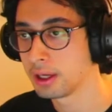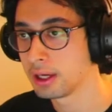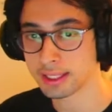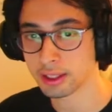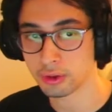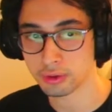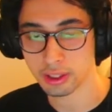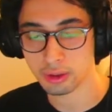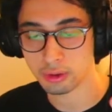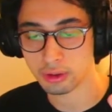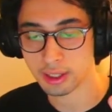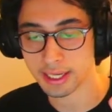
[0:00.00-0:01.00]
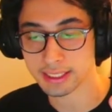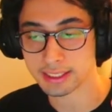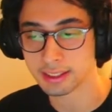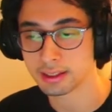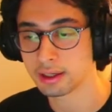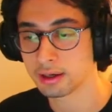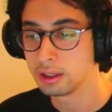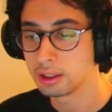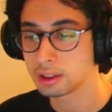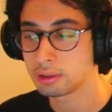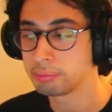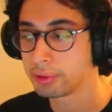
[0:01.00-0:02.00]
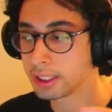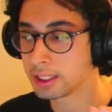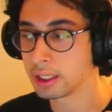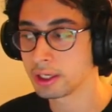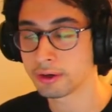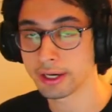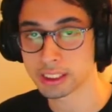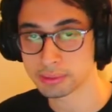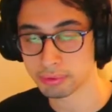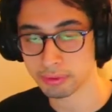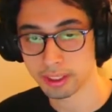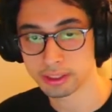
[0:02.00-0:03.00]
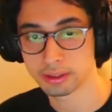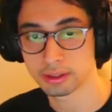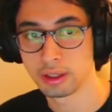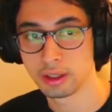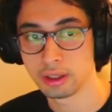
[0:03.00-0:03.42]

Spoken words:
It took the whole idea of complete and utter exploration.